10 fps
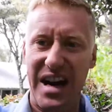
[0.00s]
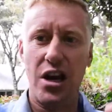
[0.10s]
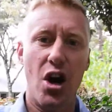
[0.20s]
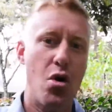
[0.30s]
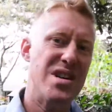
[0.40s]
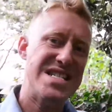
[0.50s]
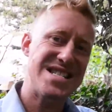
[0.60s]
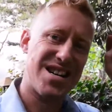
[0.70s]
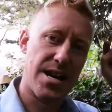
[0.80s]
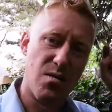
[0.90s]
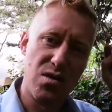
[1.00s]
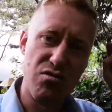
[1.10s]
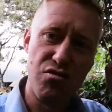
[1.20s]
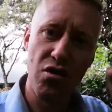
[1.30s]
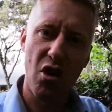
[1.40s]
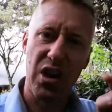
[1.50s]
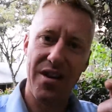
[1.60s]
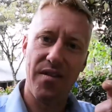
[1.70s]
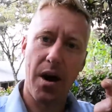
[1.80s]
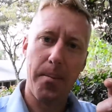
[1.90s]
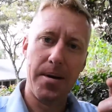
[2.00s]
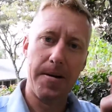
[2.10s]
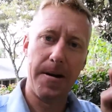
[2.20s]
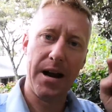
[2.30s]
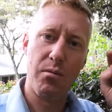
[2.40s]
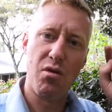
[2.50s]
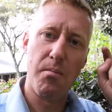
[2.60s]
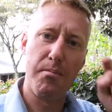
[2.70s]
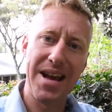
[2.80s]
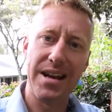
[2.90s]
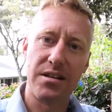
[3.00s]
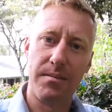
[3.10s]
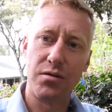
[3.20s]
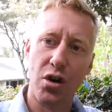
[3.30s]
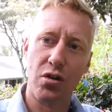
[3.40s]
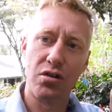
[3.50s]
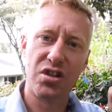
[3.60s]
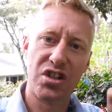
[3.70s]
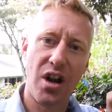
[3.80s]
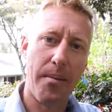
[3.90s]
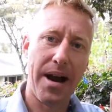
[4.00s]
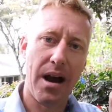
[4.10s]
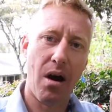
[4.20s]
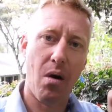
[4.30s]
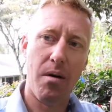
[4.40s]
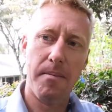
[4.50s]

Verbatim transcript: I go. I will not give up. I will make some tongs somehow.